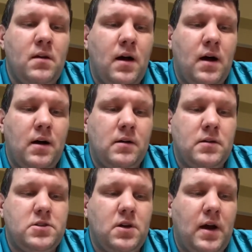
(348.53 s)

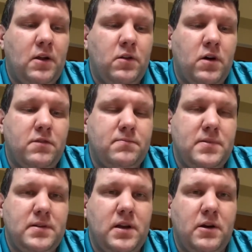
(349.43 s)
So I don't know if,
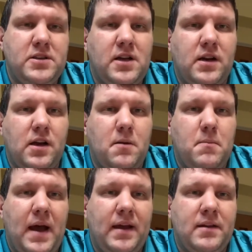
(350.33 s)
he's not going to come
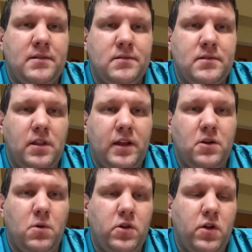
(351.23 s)
back and light
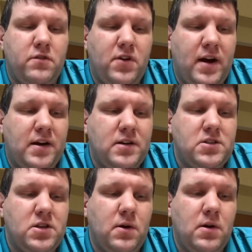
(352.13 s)
the world on fire.
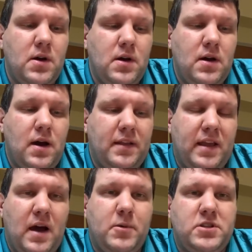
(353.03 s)
So I think
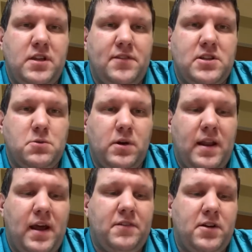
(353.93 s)
the Cowboys defense will
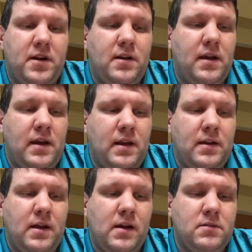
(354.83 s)
get after it,
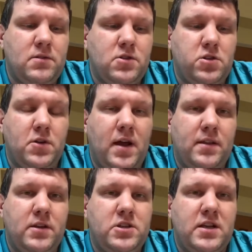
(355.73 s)
and they'll slow
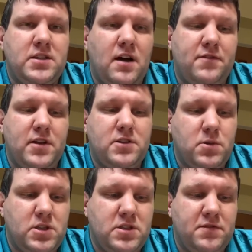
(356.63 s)
down the Jets offense,
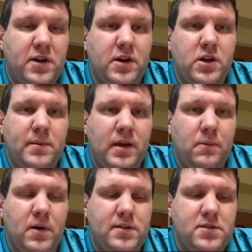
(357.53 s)
which isn't very good to
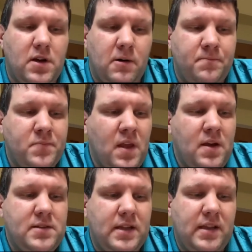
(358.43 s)
begin with. So
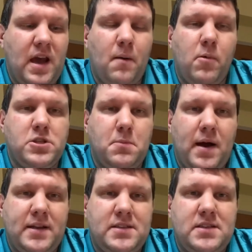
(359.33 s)
take the Cowboys
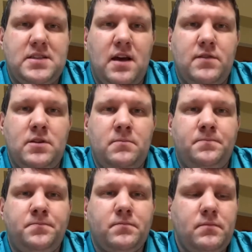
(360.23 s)
minus
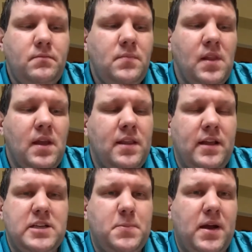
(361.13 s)
7. And the
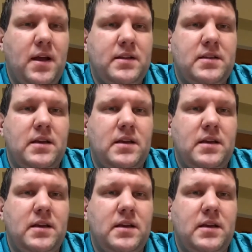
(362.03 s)
last pick, I like